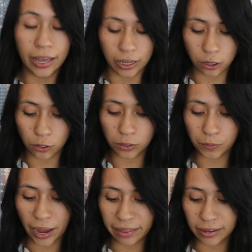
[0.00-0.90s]
He goes
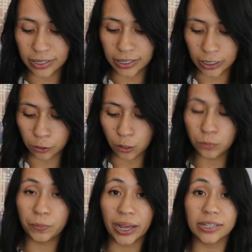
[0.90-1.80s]
by the
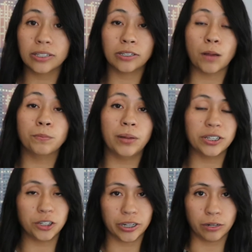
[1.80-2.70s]
zero-based
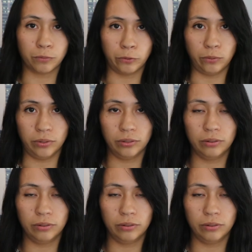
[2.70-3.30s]
budgeting rule,